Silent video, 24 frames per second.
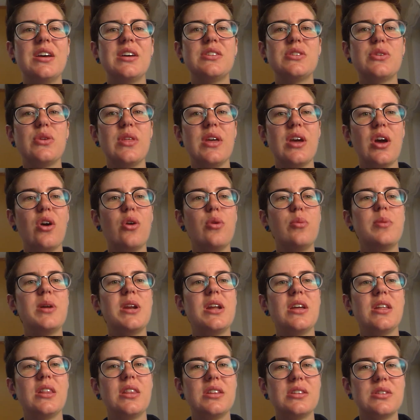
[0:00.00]
So they open
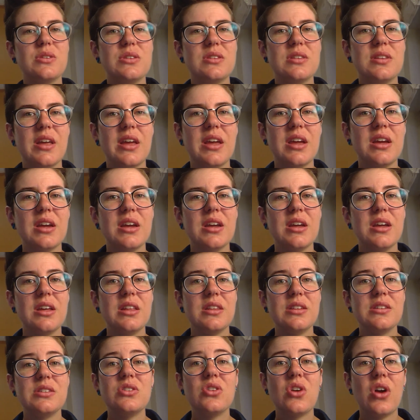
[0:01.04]
it. This is like,
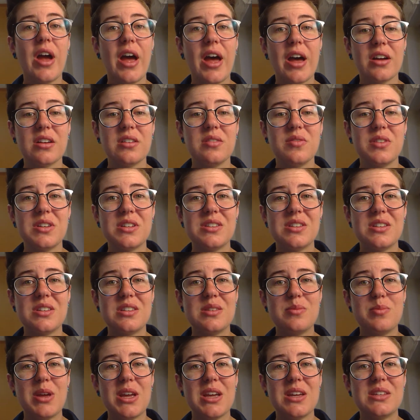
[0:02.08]
this is our activist
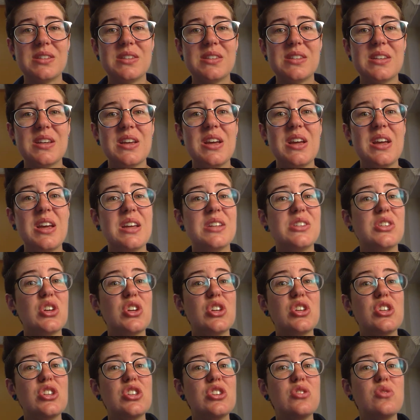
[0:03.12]
space. It's a
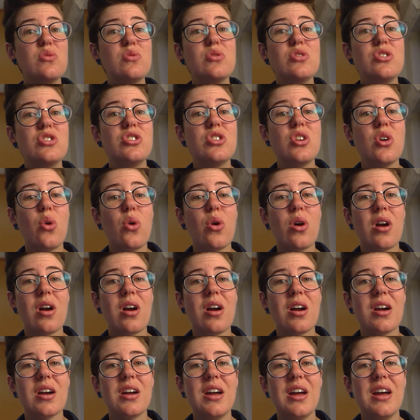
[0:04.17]
huge
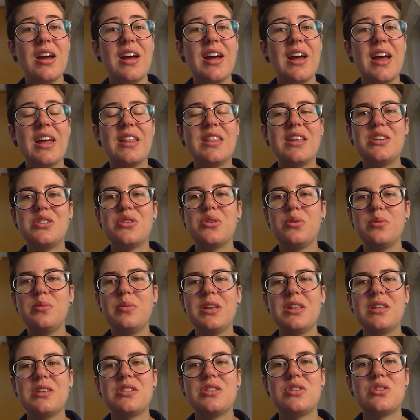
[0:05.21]
door. And they told
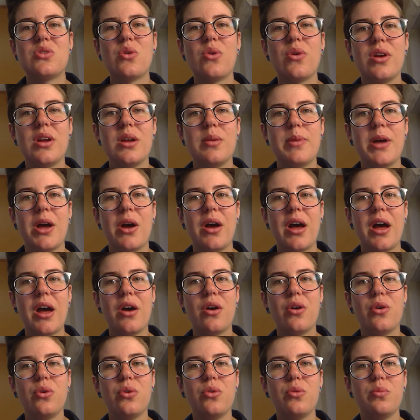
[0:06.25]
me the story about
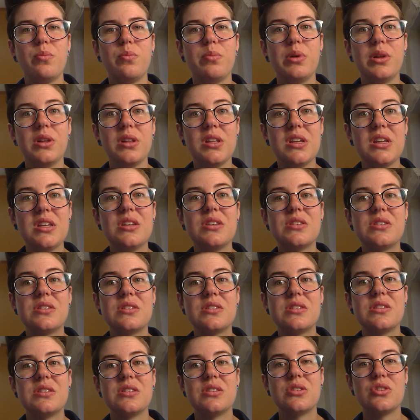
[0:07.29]
how
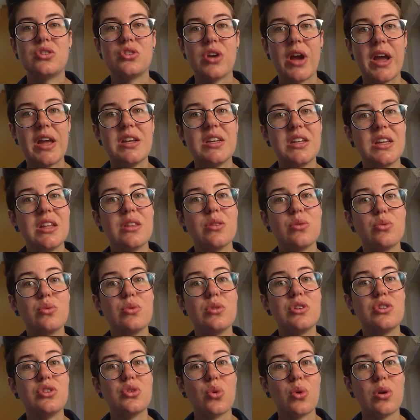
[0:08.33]
police tried to get through
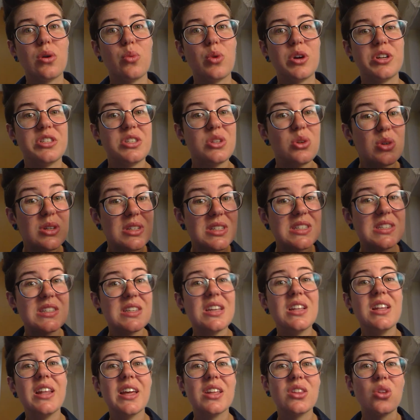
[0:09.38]
the door once. You could
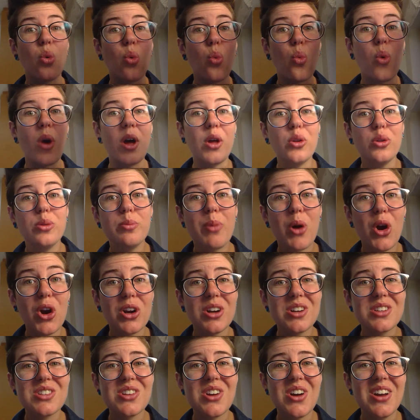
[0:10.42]
see like the weld
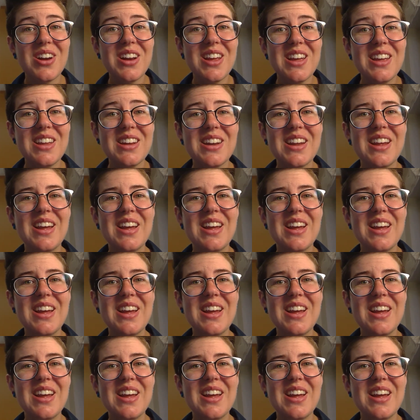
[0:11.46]
marks on it.